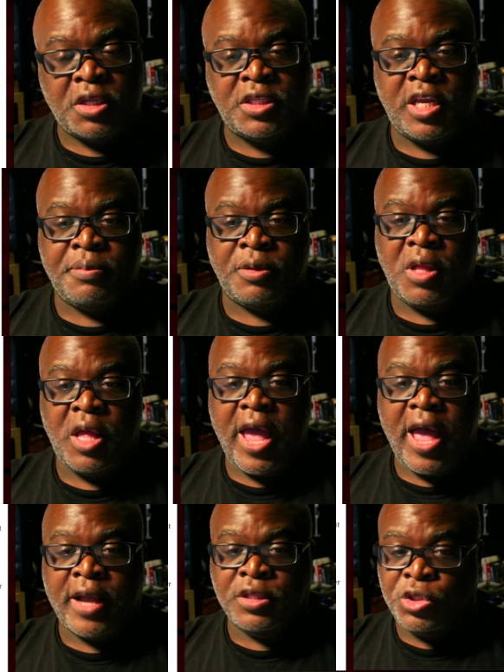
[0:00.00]
on the table
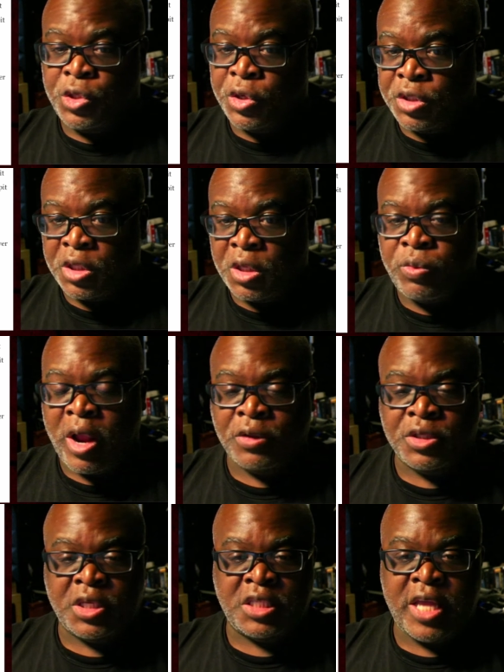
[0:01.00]
and turned it
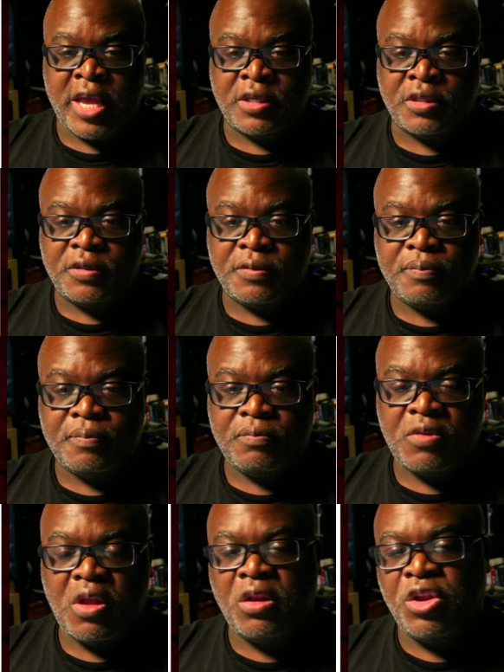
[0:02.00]
around in his hands.
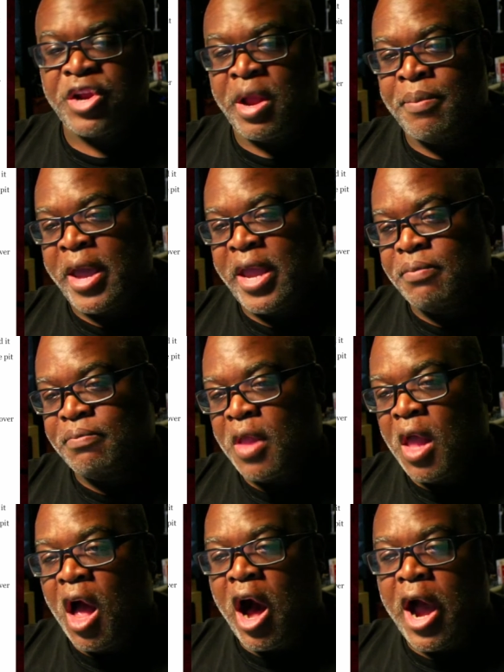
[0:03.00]
Look here, mate.
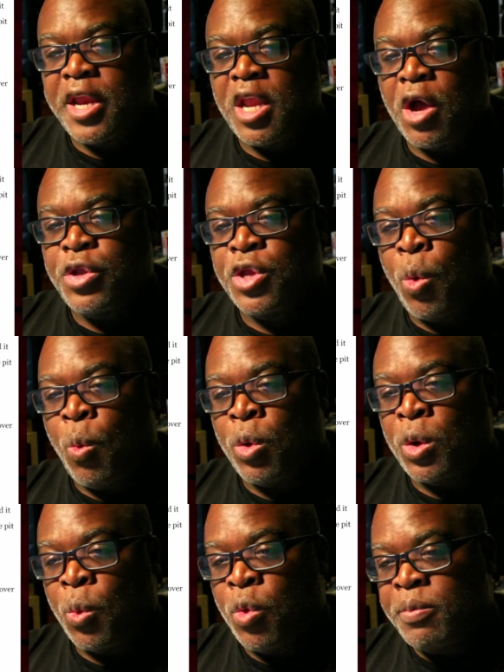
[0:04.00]
I know you don't
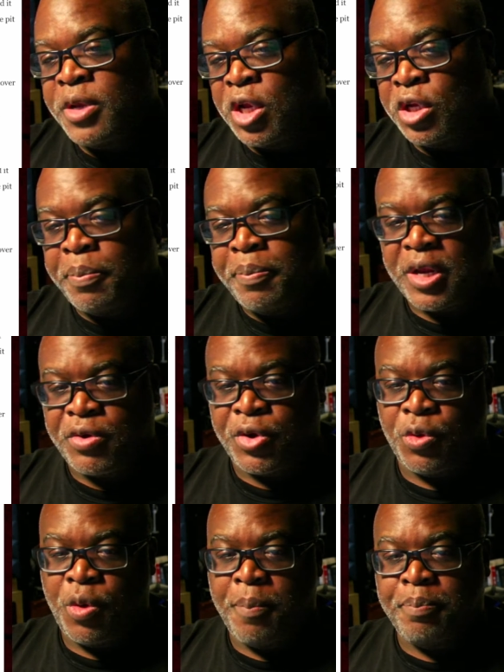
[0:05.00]
want a woman on the pit
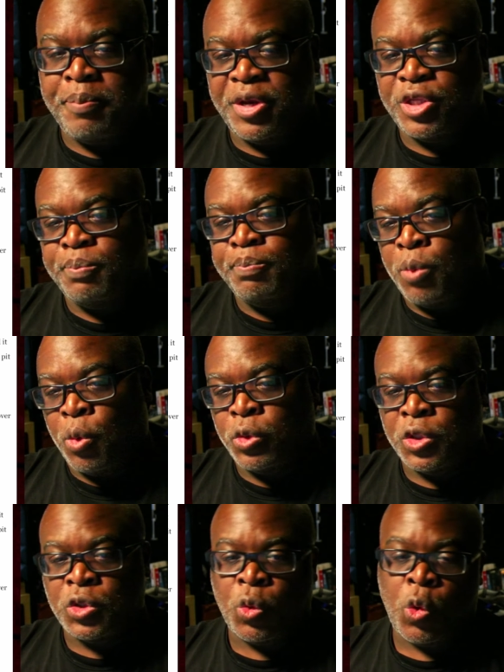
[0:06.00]
crew, but it's
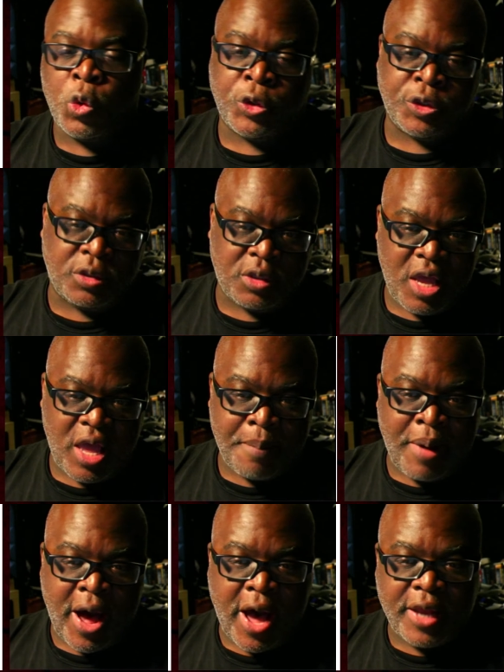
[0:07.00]
boss's orders.
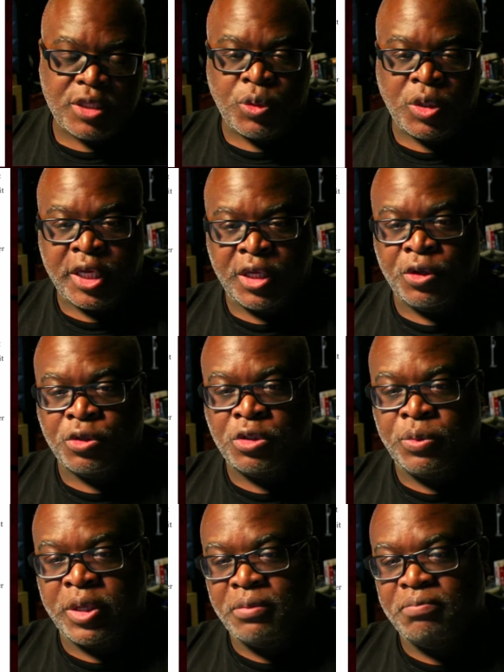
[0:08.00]
Might as well get
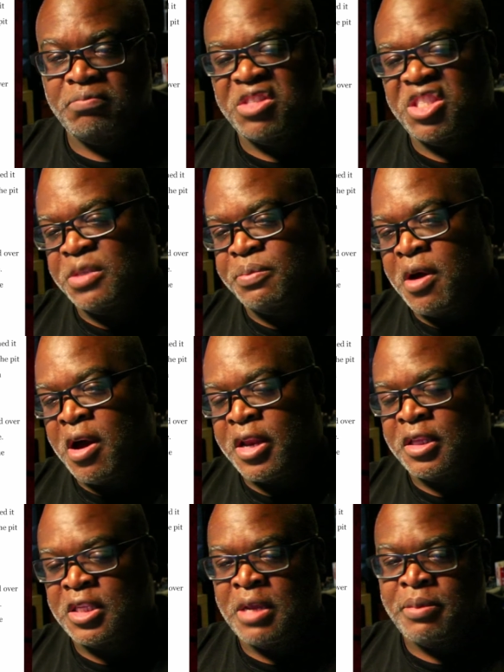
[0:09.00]
used to it. She's
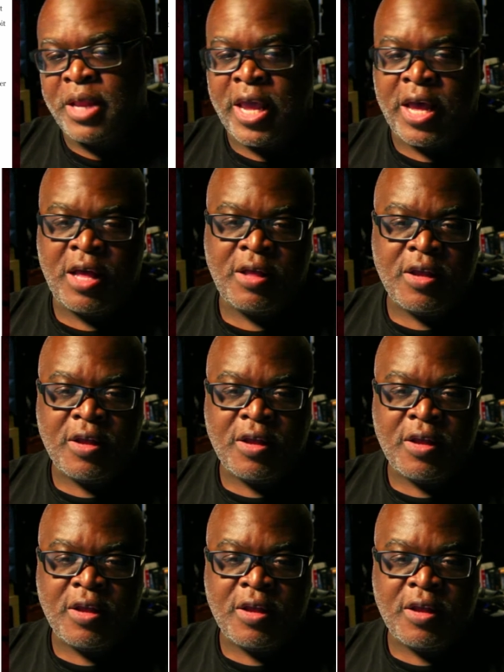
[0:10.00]
part of the team now.